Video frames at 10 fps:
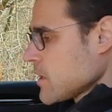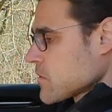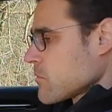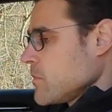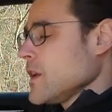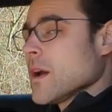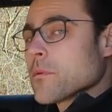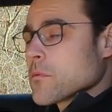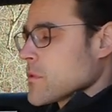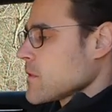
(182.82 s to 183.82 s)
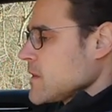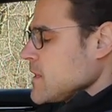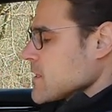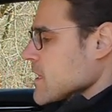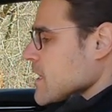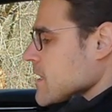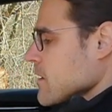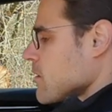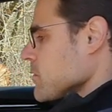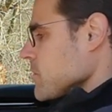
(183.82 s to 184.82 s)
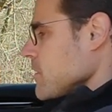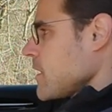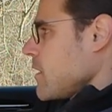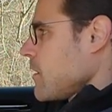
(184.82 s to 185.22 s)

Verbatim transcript: So really happy with the seats and also the